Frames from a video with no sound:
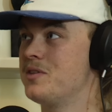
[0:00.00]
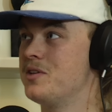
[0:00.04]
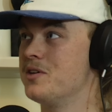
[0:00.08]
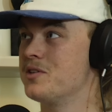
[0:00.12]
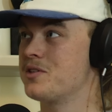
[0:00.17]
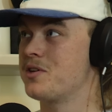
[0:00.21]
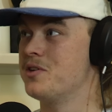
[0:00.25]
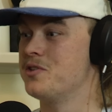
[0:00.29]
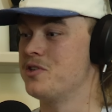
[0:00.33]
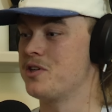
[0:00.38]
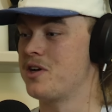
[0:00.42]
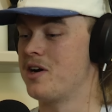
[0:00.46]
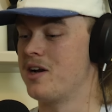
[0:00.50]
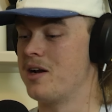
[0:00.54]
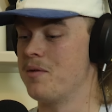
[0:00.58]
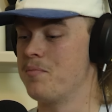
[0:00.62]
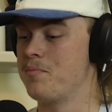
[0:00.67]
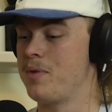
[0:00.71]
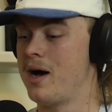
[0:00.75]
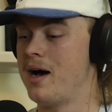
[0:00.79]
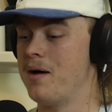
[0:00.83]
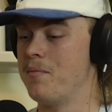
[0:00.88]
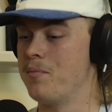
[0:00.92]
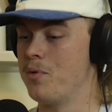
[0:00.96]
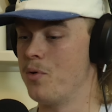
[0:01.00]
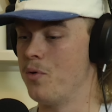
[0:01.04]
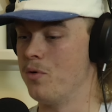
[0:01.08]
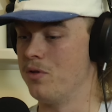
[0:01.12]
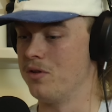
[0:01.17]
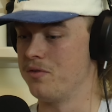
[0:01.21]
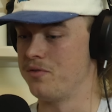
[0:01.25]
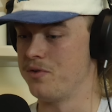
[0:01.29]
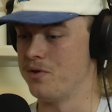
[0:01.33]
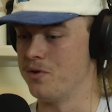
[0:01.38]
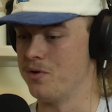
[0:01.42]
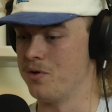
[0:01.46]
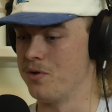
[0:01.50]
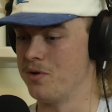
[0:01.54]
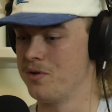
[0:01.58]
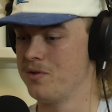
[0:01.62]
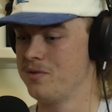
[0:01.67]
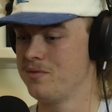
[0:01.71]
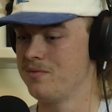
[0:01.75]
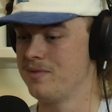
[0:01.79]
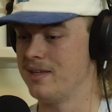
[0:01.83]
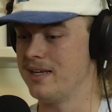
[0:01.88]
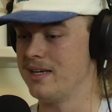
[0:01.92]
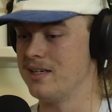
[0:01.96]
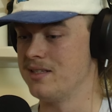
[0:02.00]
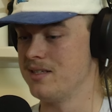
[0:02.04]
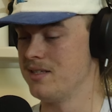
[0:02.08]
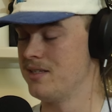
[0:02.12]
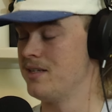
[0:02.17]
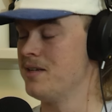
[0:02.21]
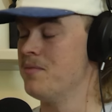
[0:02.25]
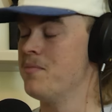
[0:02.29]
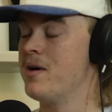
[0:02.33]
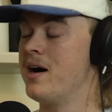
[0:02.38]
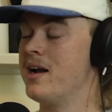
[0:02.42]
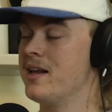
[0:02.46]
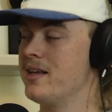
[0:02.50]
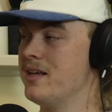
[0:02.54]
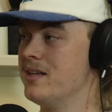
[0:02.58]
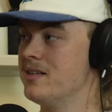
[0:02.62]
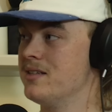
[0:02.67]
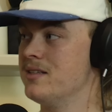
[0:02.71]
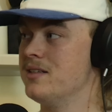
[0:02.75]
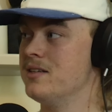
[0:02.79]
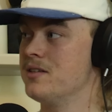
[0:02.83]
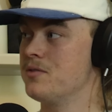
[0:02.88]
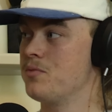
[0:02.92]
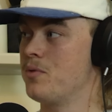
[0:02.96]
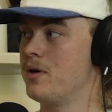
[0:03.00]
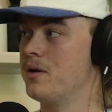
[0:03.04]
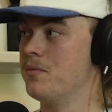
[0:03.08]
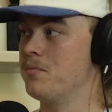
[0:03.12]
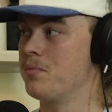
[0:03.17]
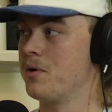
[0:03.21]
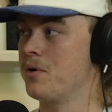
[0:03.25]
Just because you kind of pump all of your existing money into this one